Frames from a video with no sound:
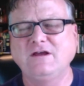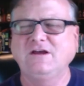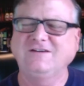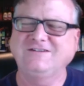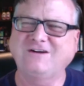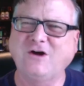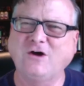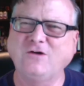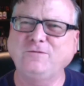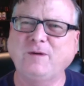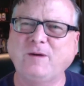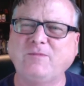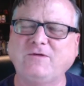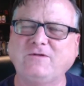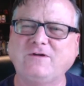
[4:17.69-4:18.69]
it's a ghost
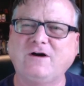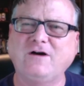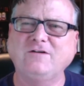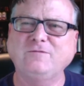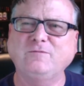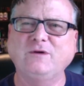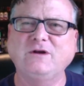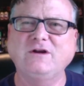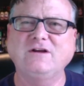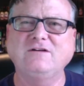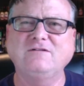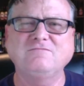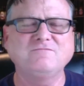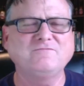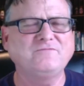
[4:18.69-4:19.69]
pepper sauce, but it
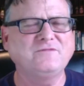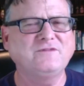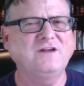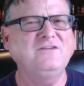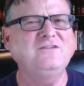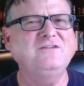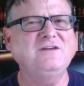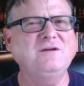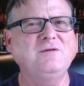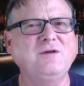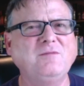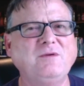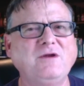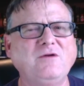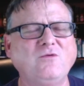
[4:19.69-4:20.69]
doesn't seem to
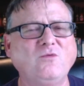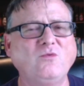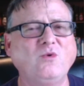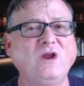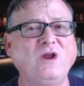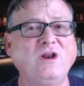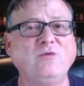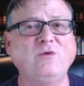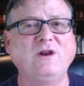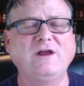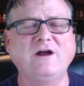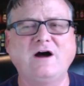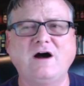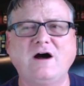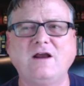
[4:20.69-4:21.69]
be really, really
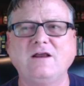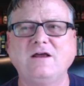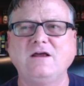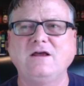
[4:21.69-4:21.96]
hot.